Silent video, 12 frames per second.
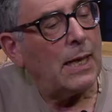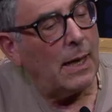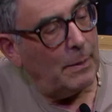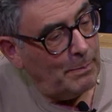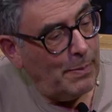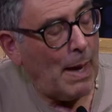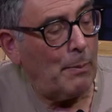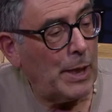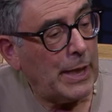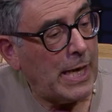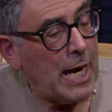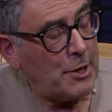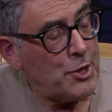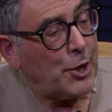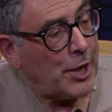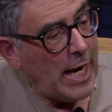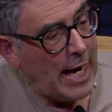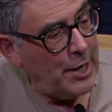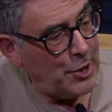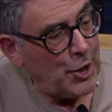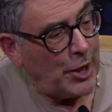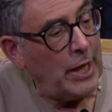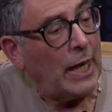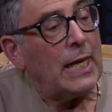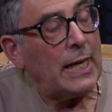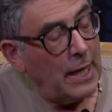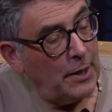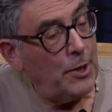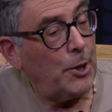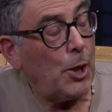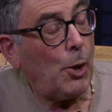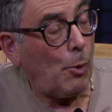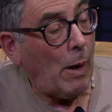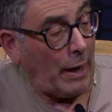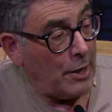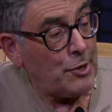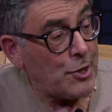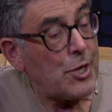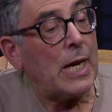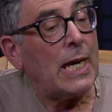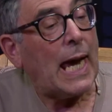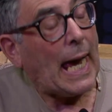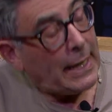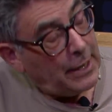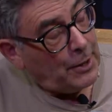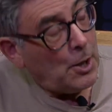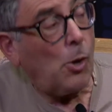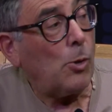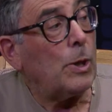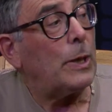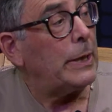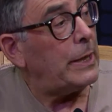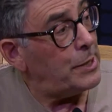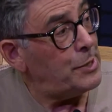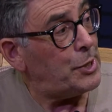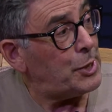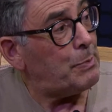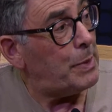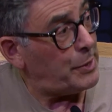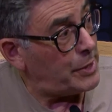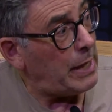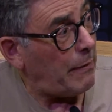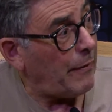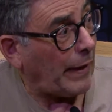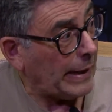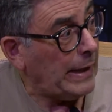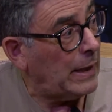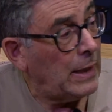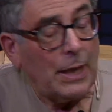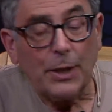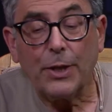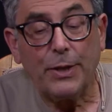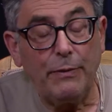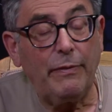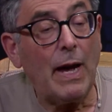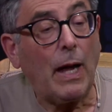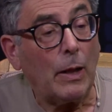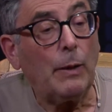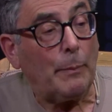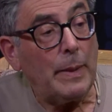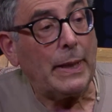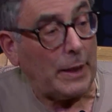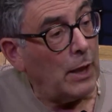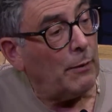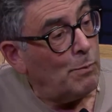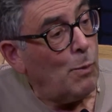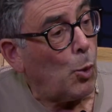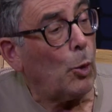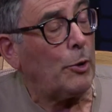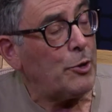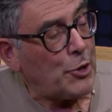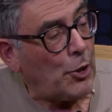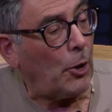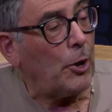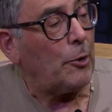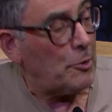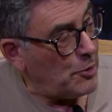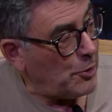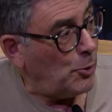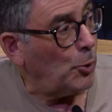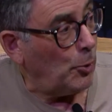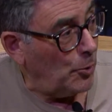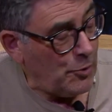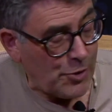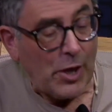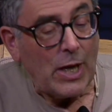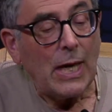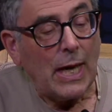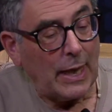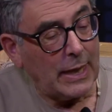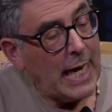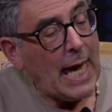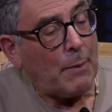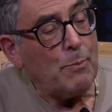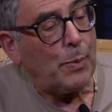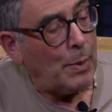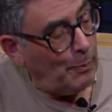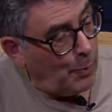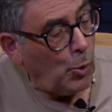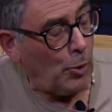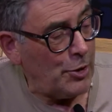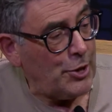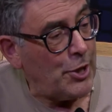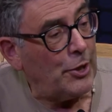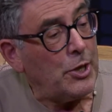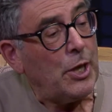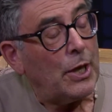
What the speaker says: on public education in the U.S. and in Oakland in specific. The development of more charter schools, again proportional